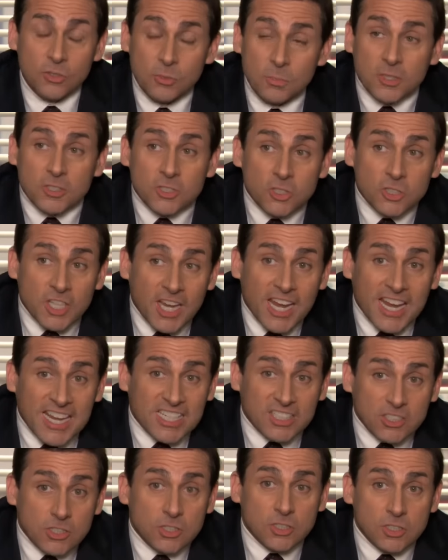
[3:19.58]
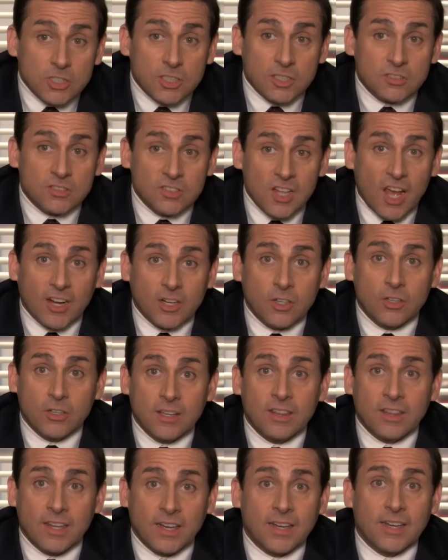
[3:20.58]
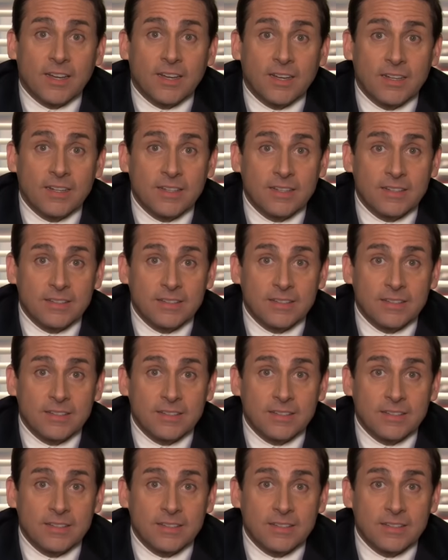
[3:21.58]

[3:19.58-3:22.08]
Too much change is not a good thing.